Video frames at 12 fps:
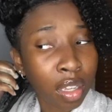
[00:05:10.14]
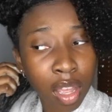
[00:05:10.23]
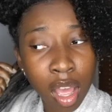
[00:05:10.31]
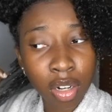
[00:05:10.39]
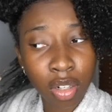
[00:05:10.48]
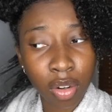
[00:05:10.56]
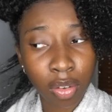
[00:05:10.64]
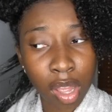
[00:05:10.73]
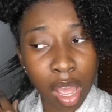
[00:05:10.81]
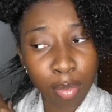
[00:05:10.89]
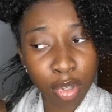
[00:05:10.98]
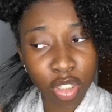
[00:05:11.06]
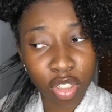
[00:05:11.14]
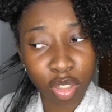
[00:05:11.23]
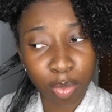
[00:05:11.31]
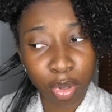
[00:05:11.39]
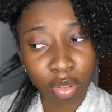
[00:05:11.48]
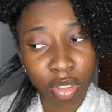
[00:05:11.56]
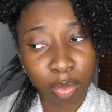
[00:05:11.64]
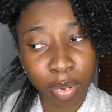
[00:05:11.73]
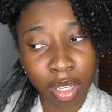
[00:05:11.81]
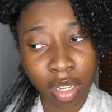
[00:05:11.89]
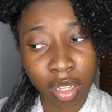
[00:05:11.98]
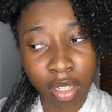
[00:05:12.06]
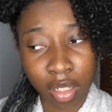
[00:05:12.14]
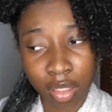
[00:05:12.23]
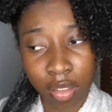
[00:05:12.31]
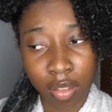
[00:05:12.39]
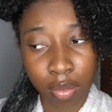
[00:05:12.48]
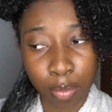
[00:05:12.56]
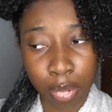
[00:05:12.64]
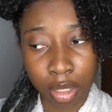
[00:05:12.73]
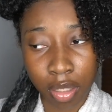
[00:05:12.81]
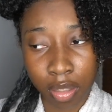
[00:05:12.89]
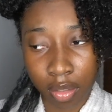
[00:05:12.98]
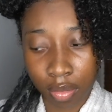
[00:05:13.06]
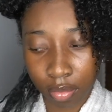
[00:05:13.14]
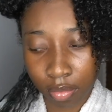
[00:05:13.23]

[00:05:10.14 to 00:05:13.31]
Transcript: I don't know how much you're supposed to pay, but